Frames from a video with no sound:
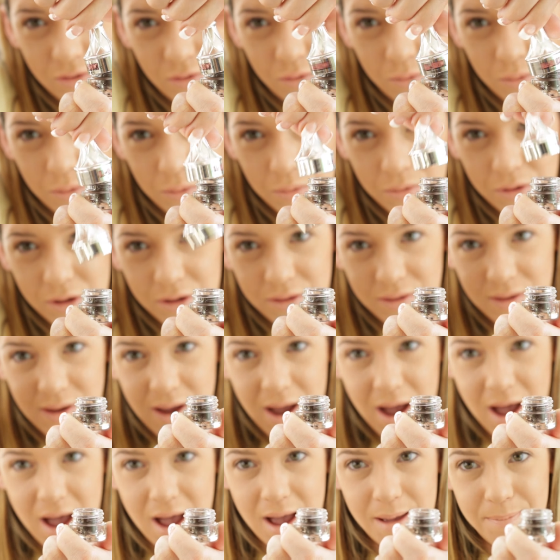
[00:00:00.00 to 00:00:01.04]
screw the
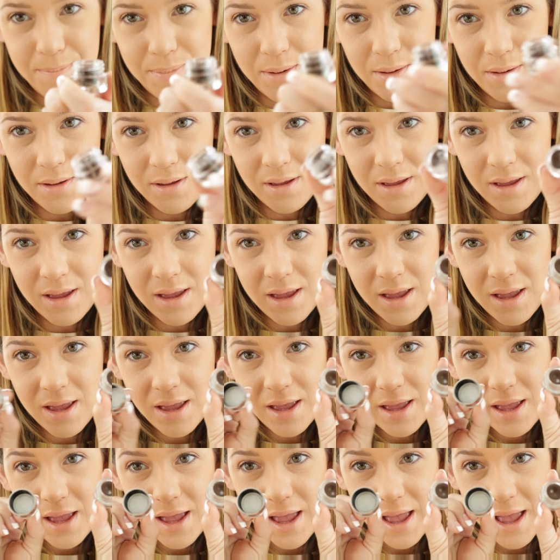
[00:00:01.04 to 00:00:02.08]
top
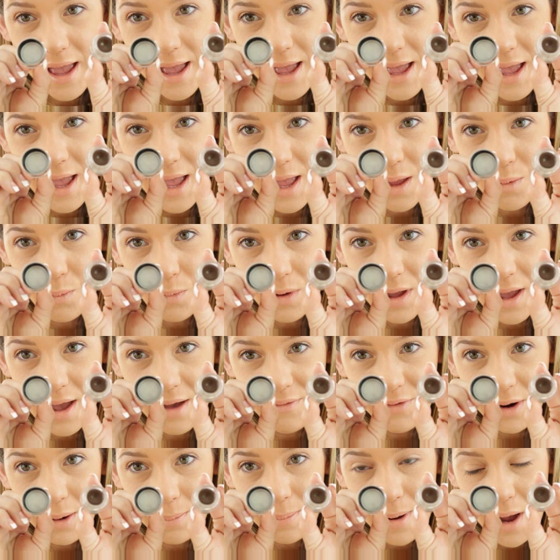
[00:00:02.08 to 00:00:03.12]
and we
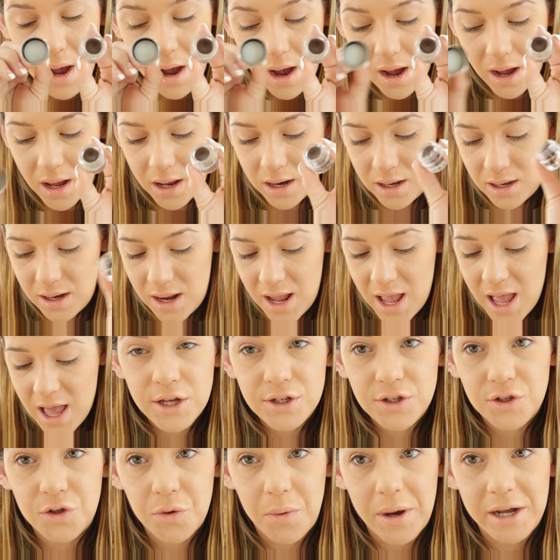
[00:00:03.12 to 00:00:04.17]
have our pod.
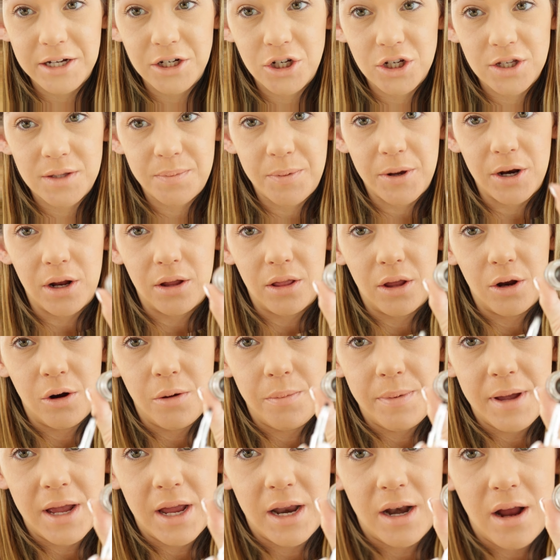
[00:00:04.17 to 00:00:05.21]
So I just put a little
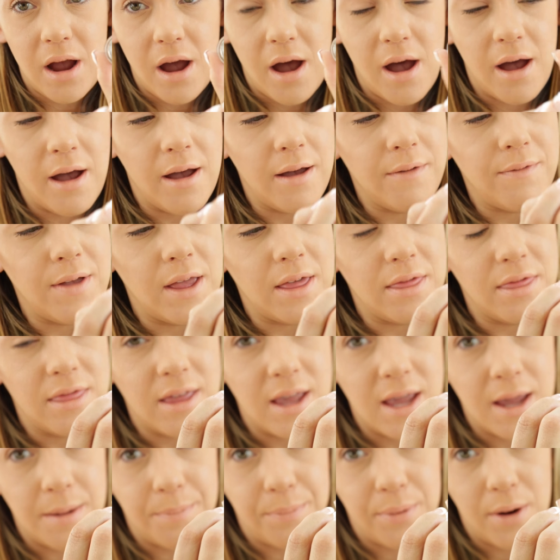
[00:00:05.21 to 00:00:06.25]
bit of
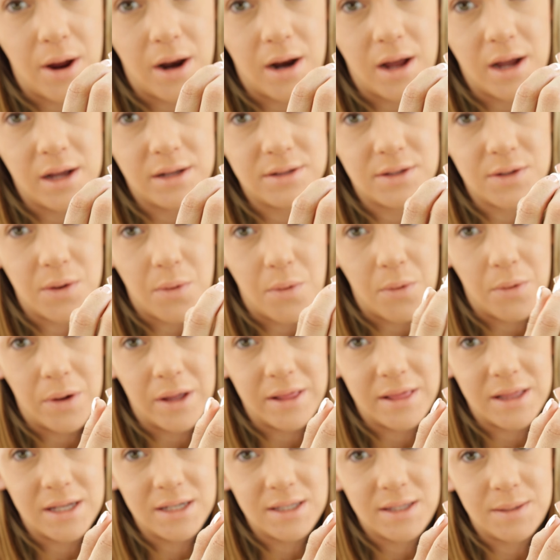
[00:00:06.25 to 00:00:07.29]
the product
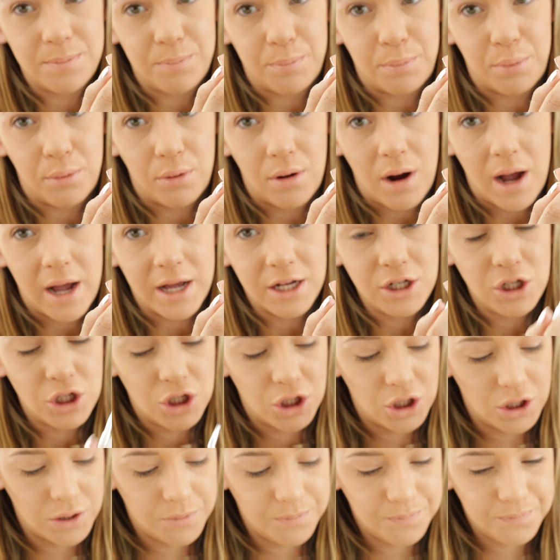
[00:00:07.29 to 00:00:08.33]
on this
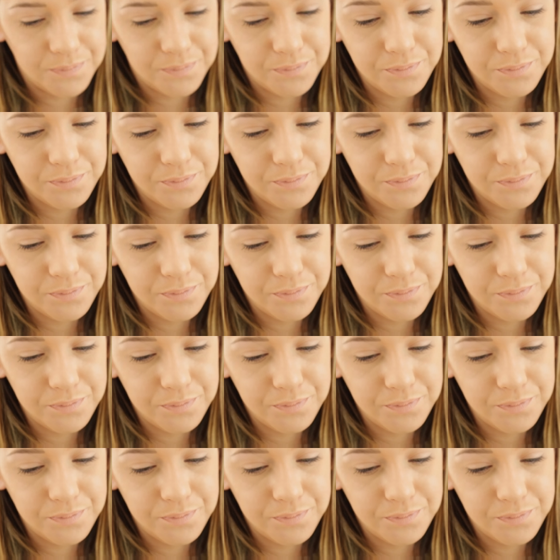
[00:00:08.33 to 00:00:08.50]
brush.